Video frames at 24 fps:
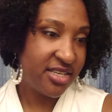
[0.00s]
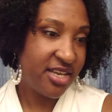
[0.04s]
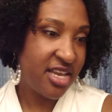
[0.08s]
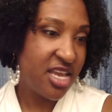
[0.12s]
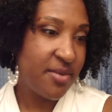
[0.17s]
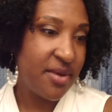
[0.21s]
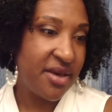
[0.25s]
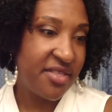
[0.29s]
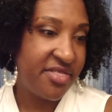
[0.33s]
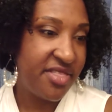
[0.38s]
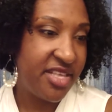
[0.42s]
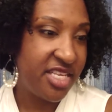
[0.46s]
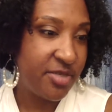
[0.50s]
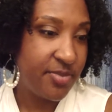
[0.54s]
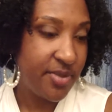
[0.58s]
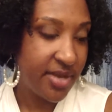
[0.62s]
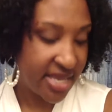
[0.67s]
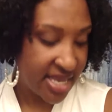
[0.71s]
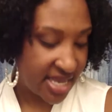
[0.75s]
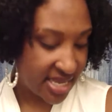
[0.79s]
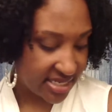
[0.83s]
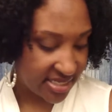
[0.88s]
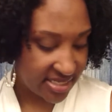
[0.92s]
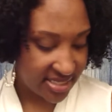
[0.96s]
tell you about this
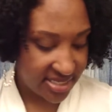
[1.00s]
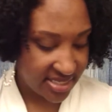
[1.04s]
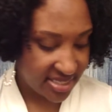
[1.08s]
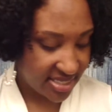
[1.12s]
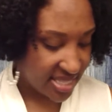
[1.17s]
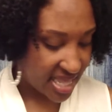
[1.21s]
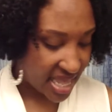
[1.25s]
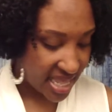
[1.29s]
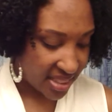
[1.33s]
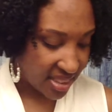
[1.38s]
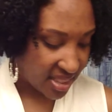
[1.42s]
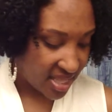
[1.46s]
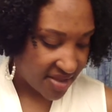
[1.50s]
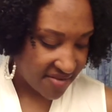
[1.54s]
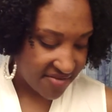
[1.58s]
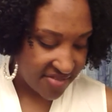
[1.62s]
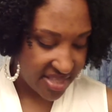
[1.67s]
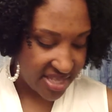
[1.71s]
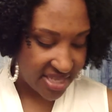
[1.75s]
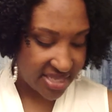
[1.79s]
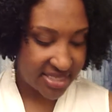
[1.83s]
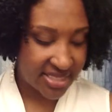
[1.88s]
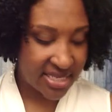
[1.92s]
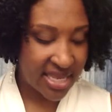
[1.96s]
because I love
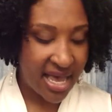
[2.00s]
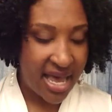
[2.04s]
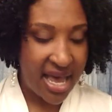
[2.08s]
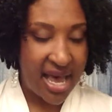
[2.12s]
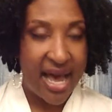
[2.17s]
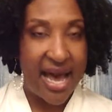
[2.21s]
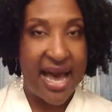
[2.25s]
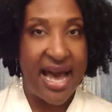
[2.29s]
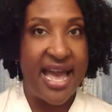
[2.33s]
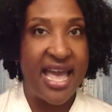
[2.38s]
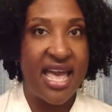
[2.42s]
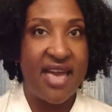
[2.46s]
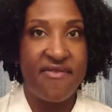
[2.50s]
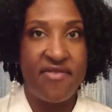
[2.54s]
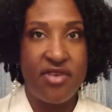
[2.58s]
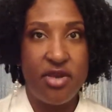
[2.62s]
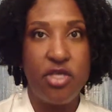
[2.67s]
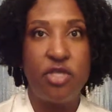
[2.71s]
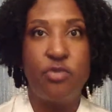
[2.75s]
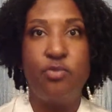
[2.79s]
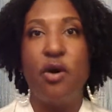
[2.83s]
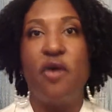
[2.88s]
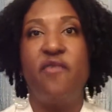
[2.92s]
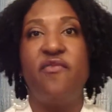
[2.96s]
this. I have
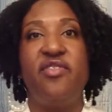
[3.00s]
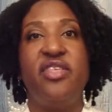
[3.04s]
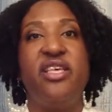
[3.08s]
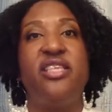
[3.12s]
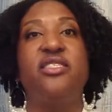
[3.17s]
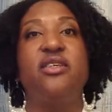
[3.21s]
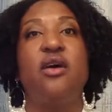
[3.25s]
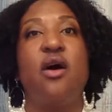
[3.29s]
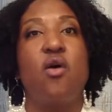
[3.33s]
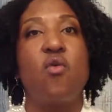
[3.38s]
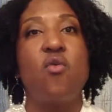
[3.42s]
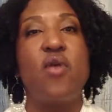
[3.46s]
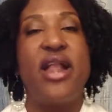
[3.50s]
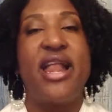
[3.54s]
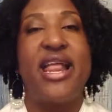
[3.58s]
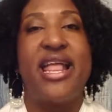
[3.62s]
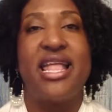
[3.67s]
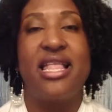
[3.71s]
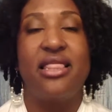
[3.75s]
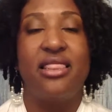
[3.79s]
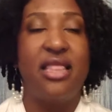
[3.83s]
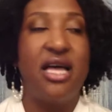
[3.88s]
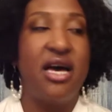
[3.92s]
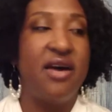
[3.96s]
used both of these already
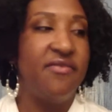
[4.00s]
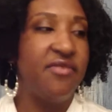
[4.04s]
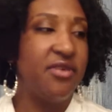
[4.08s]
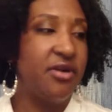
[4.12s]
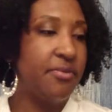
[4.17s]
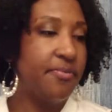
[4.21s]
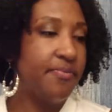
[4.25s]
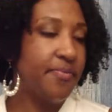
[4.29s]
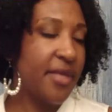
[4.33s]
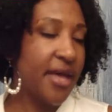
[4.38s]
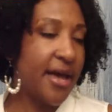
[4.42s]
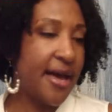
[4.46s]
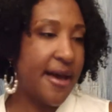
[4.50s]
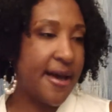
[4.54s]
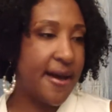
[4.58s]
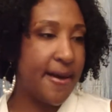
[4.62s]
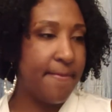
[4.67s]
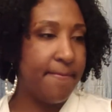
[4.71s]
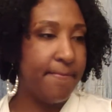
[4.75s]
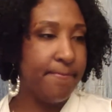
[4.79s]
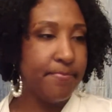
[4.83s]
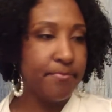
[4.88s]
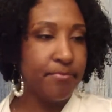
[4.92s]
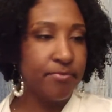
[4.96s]
and love
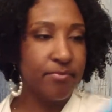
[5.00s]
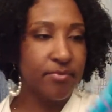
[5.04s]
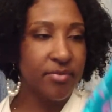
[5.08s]
them.